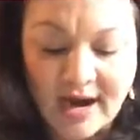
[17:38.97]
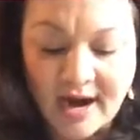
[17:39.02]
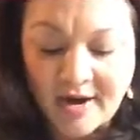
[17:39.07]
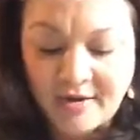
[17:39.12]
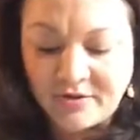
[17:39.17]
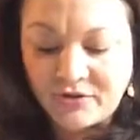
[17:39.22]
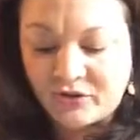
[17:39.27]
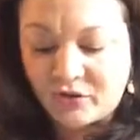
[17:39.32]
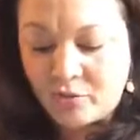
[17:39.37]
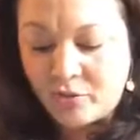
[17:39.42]

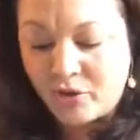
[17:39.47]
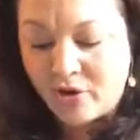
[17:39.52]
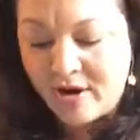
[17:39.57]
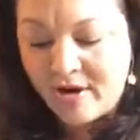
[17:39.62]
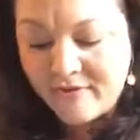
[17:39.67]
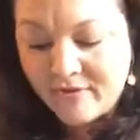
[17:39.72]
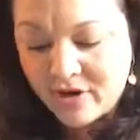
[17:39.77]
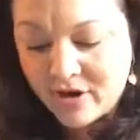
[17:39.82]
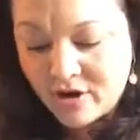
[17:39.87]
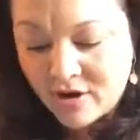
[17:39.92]
arrows from
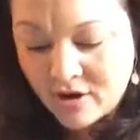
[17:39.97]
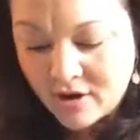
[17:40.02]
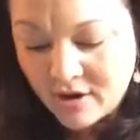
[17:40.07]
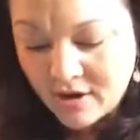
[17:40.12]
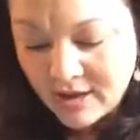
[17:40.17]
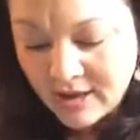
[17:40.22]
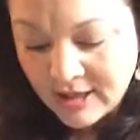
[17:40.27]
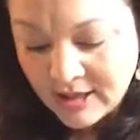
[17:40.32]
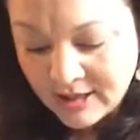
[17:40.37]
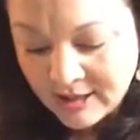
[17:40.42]

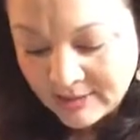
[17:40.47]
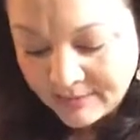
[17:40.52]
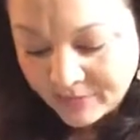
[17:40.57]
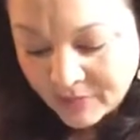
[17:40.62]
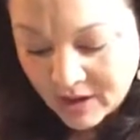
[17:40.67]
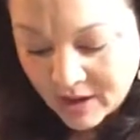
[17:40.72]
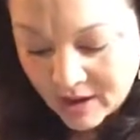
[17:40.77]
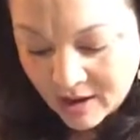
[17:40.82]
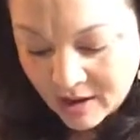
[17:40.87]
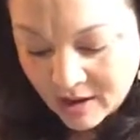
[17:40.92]
wherever,
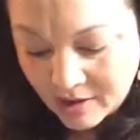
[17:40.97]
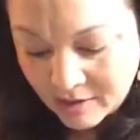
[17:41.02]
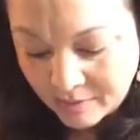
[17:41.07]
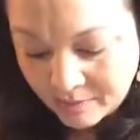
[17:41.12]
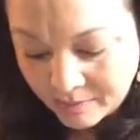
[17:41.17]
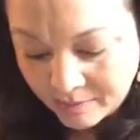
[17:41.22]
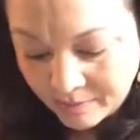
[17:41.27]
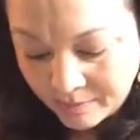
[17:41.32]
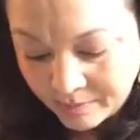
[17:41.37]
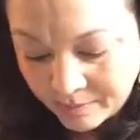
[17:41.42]

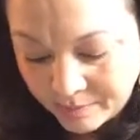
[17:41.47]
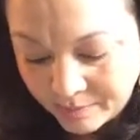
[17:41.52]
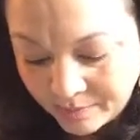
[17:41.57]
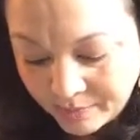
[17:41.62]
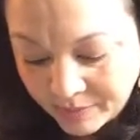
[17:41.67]
and